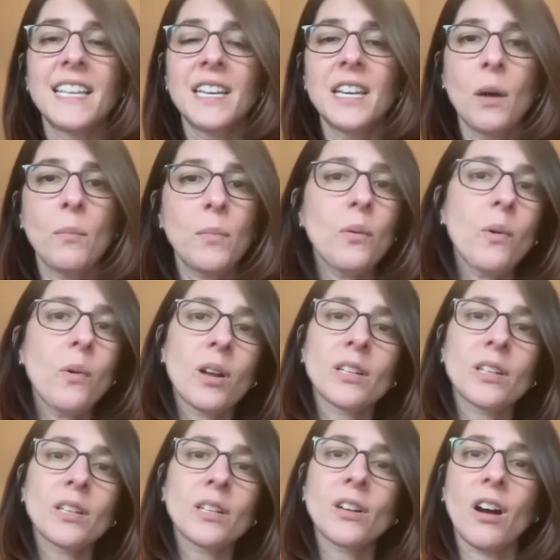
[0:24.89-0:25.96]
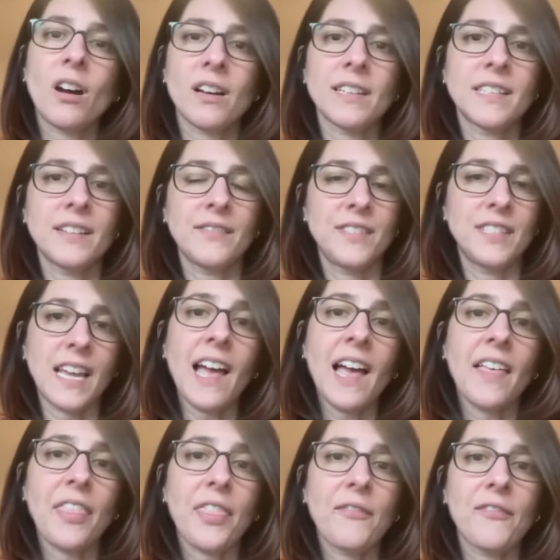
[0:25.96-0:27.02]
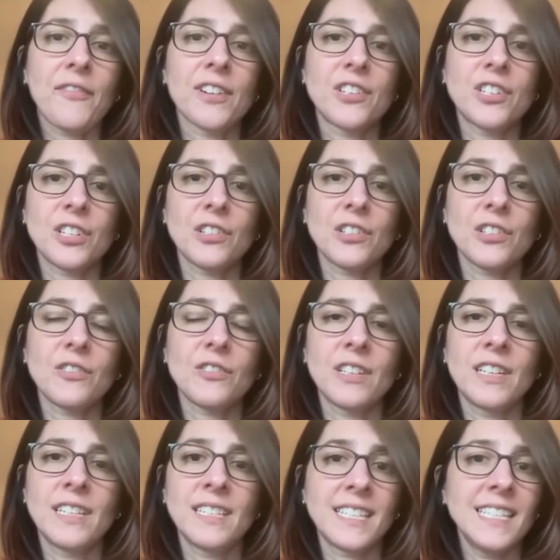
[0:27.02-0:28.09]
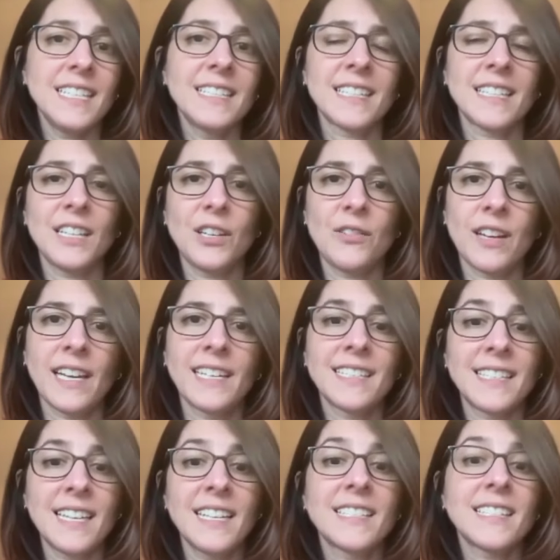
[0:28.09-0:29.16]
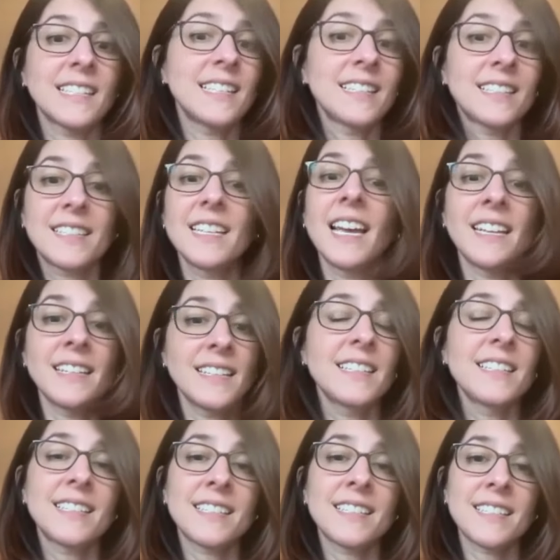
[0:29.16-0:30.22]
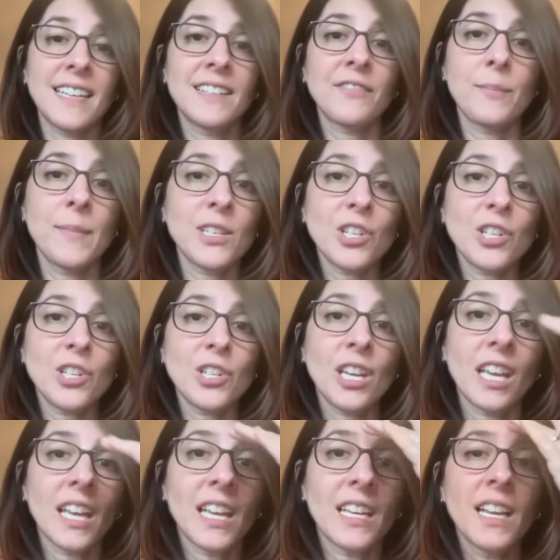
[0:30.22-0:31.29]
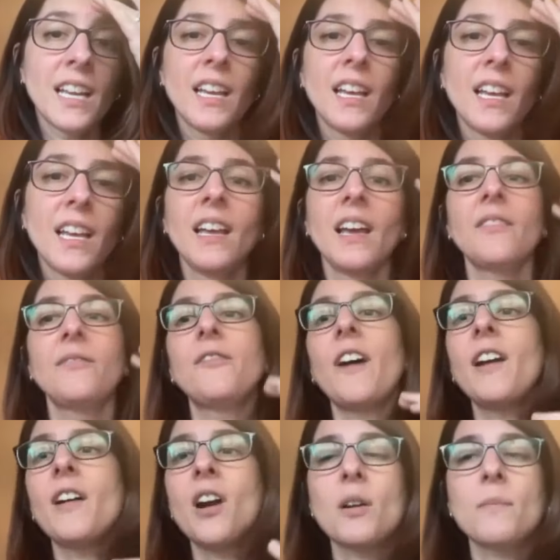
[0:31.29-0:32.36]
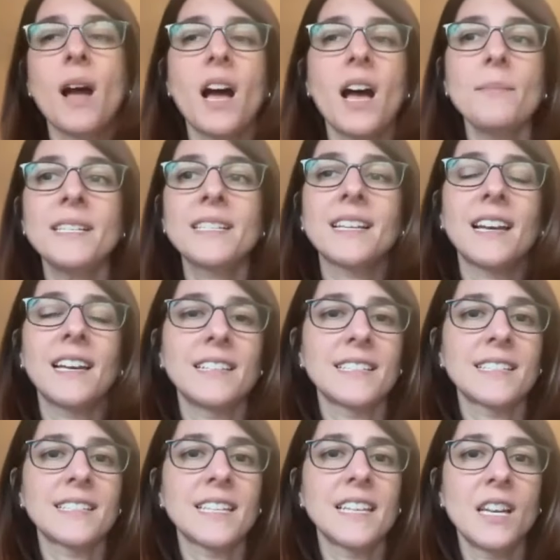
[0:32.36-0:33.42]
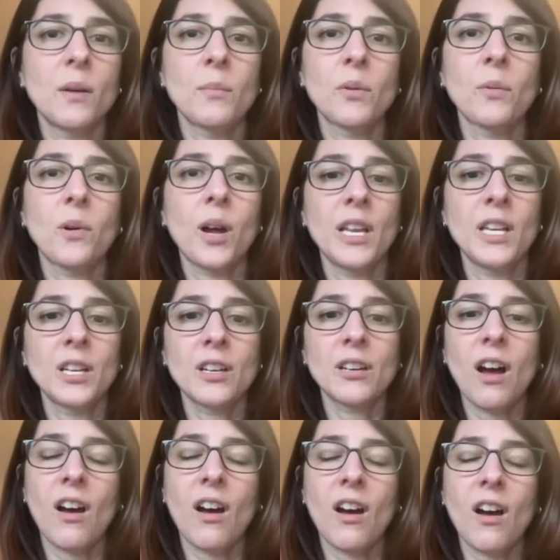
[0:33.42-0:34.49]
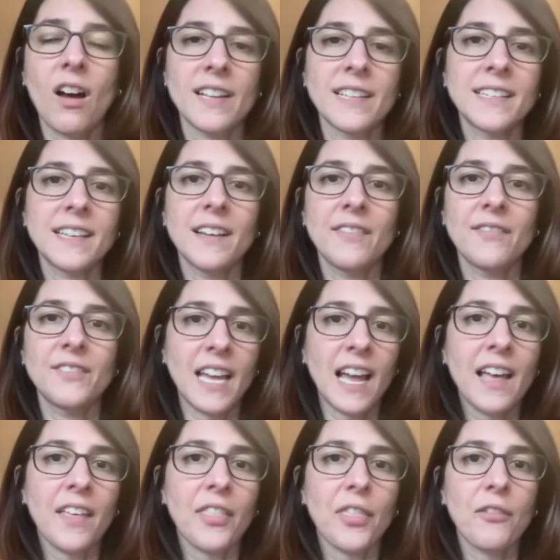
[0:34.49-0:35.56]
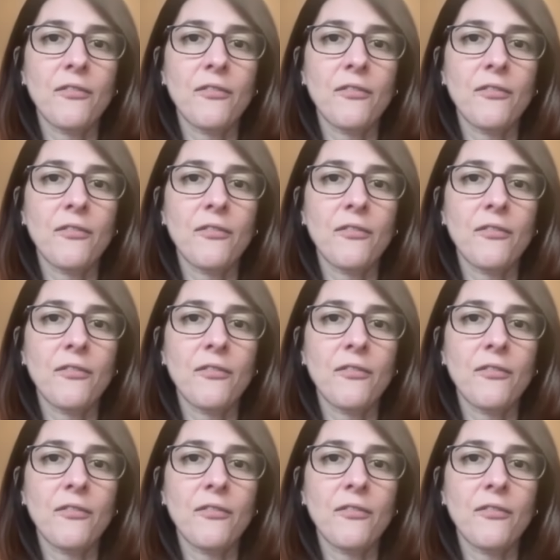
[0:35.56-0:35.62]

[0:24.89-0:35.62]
The number one cause of death for children and teens in the United States and, and in the state of Michigan. Firearm homicide is the number one cause of death